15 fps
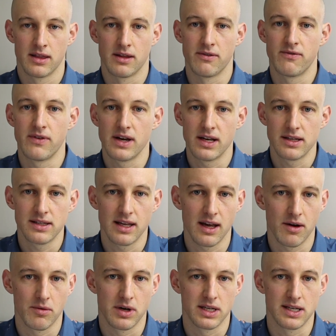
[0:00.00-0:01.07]
The first thing
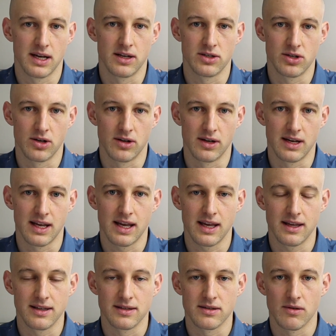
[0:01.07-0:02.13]
I want to touch on
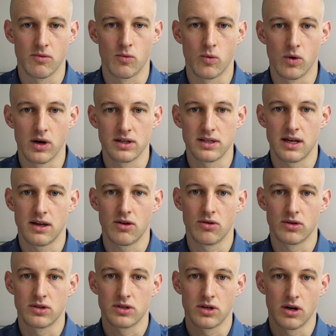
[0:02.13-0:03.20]
is what are your